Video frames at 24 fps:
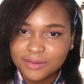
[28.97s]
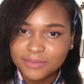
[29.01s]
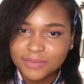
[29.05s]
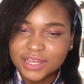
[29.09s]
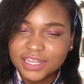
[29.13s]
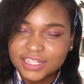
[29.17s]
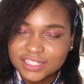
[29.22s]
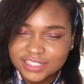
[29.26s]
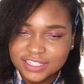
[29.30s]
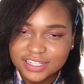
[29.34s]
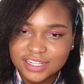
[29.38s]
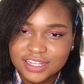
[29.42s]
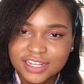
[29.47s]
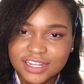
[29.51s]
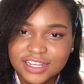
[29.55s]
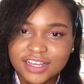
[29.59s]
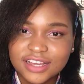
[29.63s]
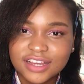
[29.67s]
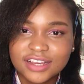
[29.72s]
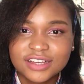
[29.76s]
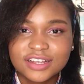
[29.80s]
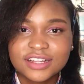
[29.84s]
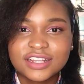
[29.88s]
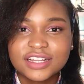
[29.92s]

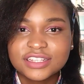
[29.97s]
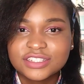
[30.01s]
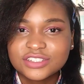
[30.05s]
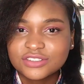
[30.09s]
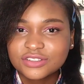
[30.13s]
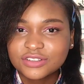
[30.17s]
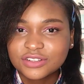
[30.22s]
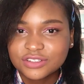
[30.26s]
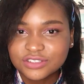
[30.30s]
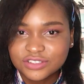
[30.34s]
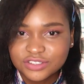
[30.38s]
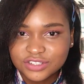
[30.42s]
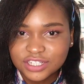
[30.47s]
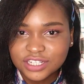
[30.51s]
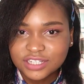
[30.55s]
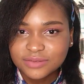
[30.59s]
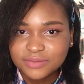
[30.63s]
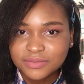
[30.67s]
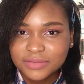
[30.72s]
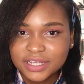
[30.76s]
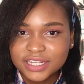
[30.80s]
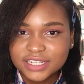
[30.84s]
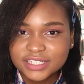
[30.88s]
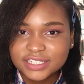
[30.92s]
Basically, a cholesterol
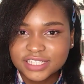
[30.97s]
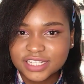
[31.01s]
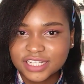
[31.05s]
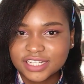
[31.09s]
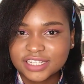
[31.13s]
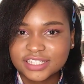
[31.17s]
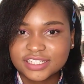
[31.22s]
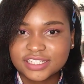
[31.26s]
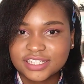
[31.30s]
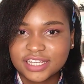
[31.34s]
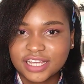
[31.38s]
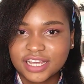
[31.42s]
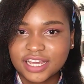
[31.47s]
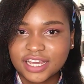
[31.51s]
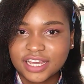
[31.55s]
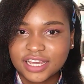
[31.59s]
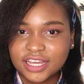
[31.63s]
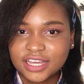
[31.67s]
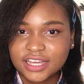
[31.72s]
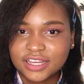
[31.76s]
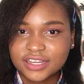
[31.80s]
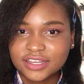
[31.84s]
treatment is a